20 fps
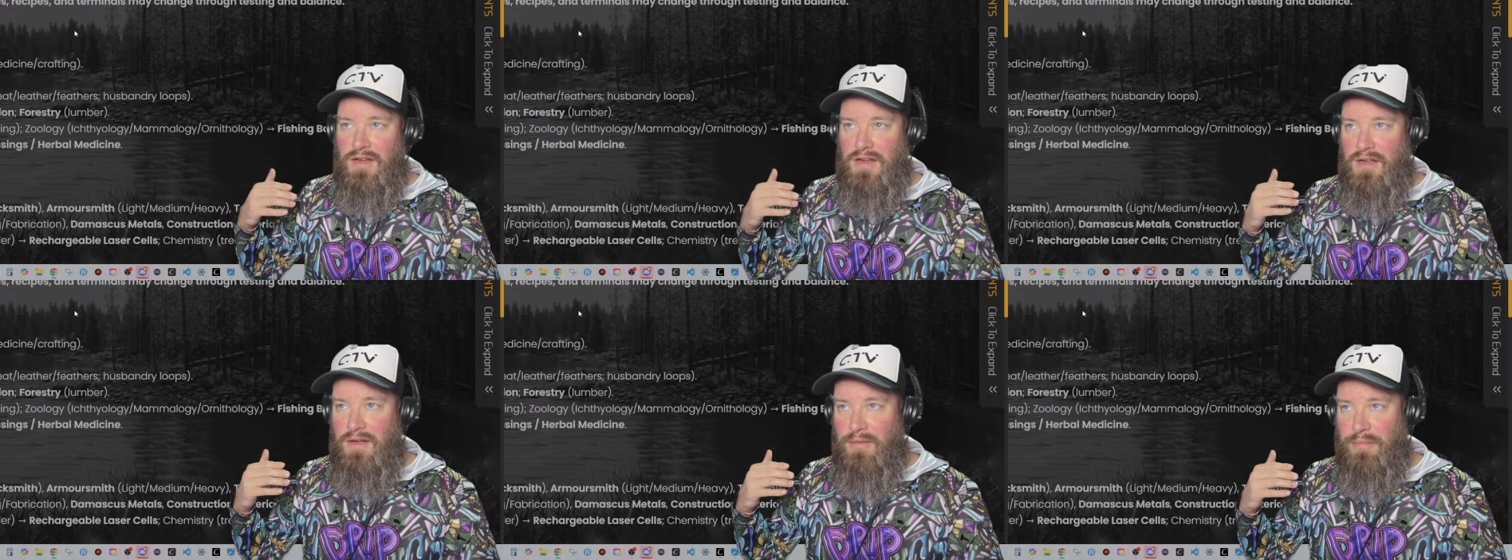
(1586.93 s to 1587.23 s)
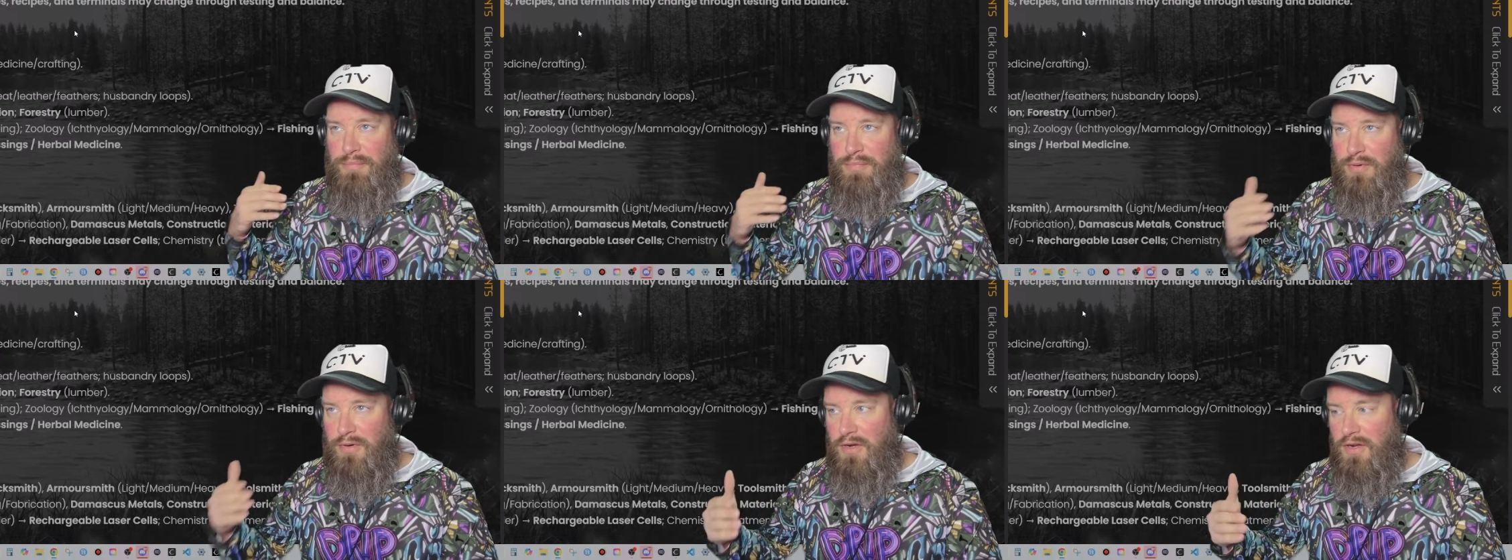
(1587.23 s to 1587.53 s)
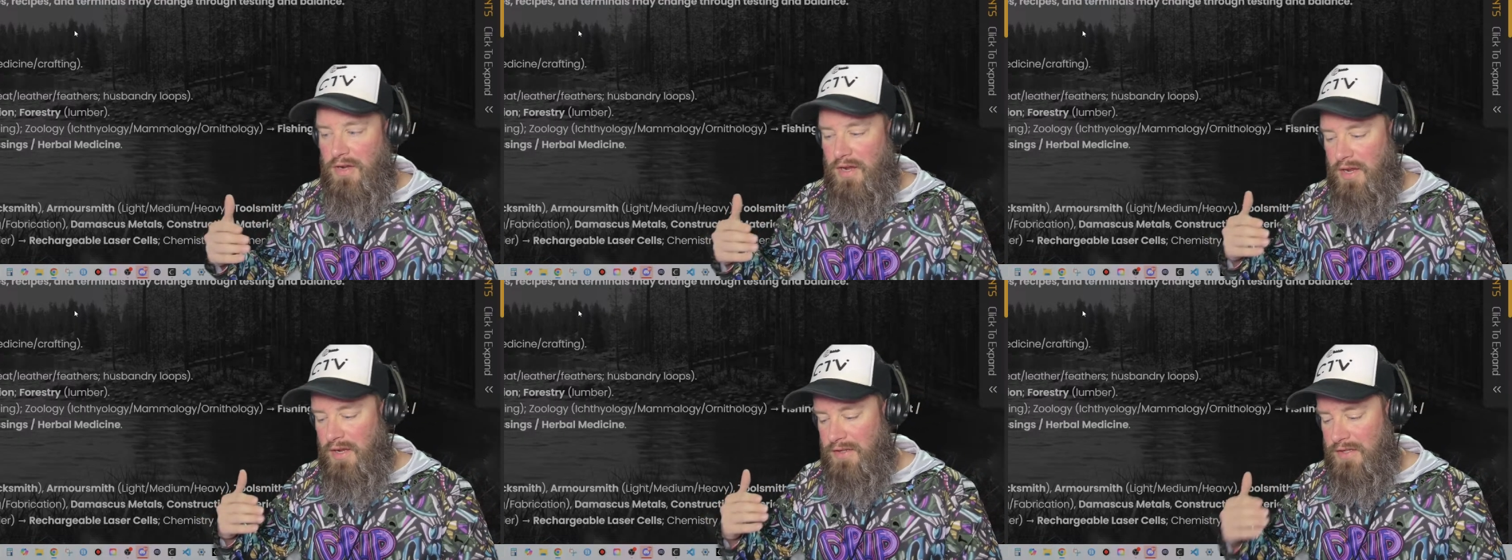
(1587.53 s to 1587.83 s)

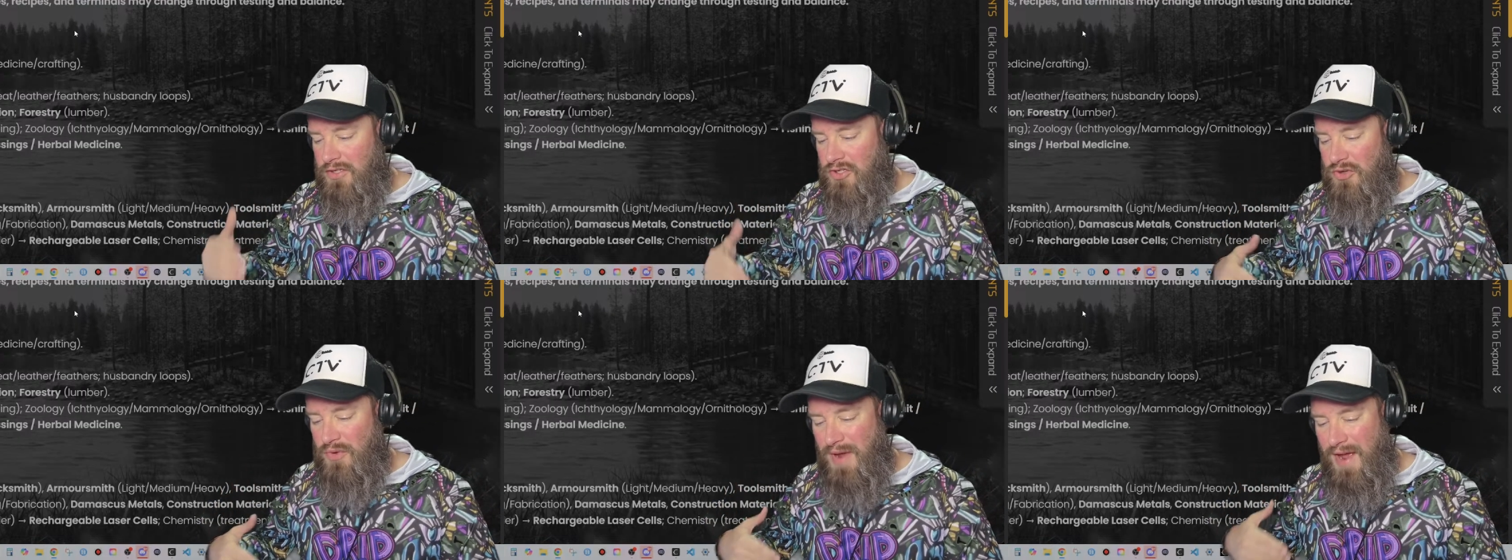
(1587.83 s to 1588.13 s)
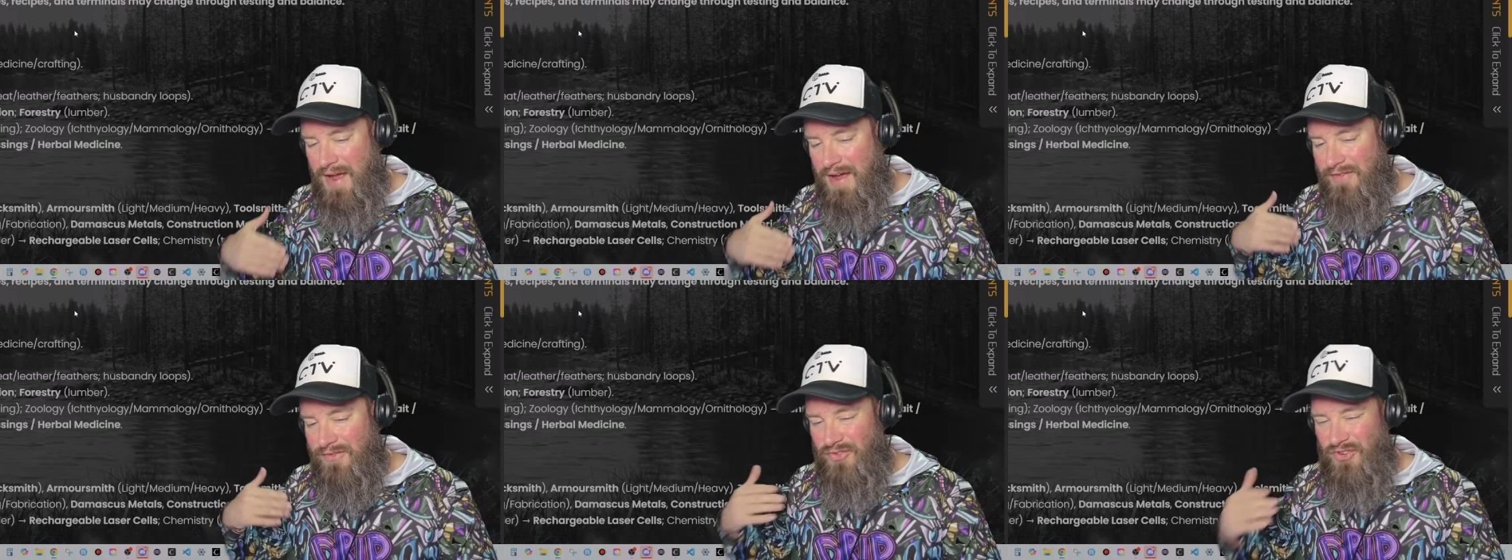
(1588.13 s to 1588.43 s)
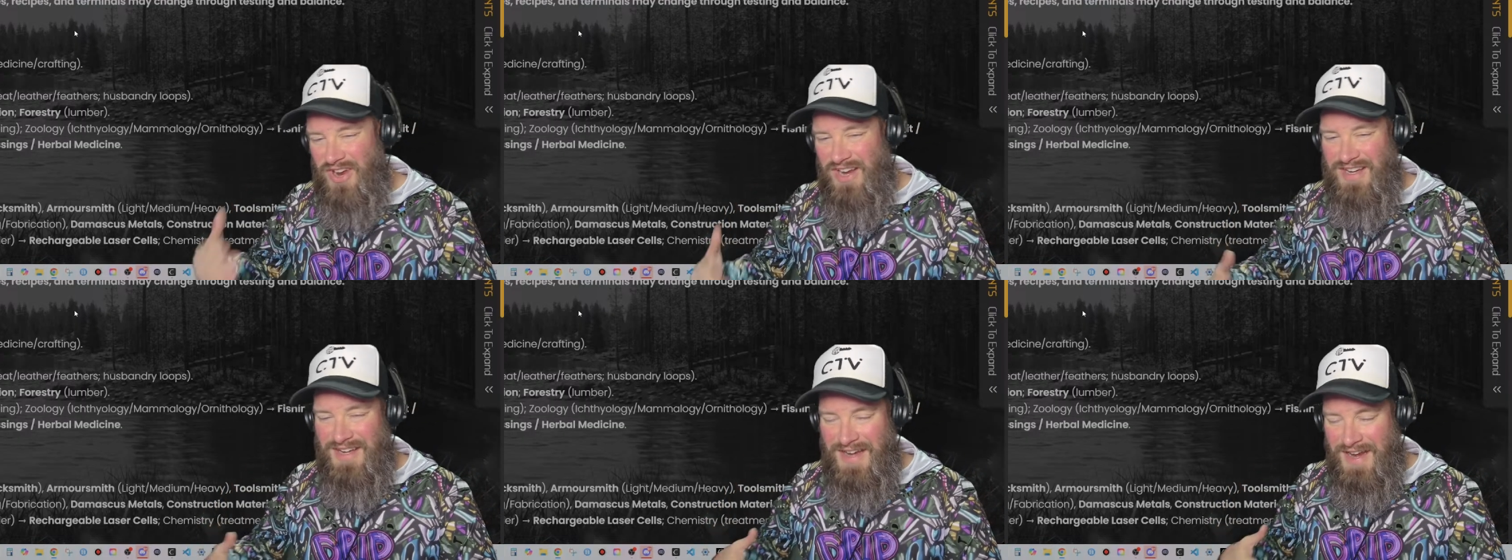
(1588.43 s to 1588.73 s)
that you have
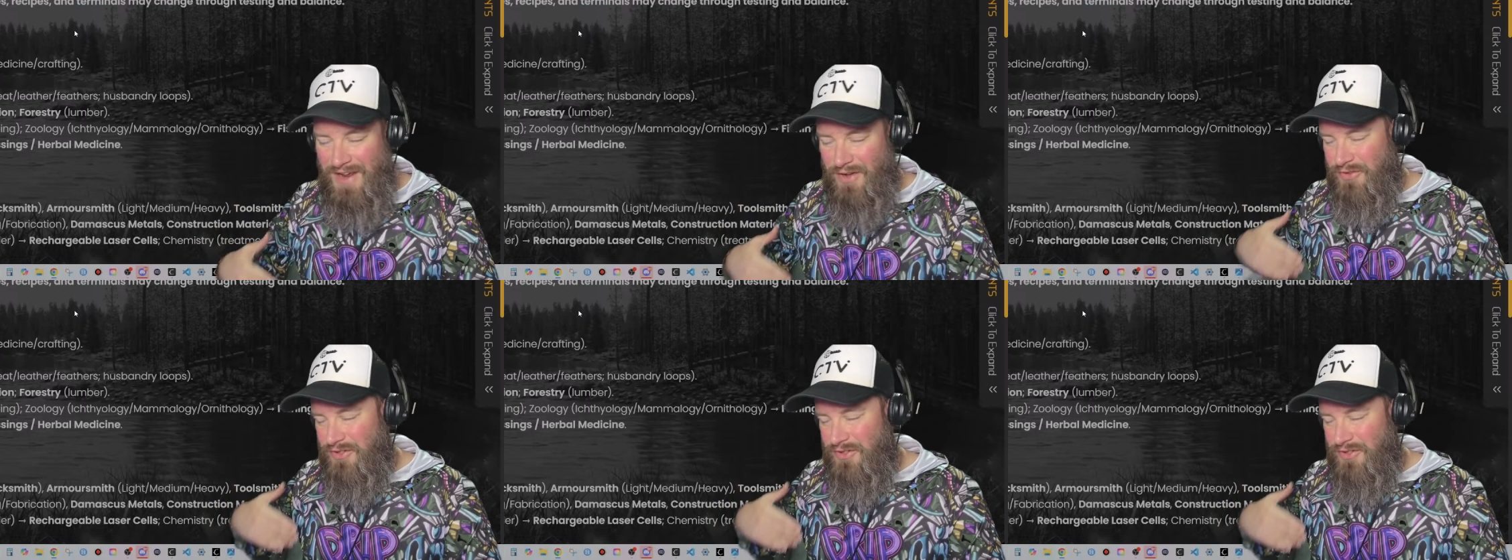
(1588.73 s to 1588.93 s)
right now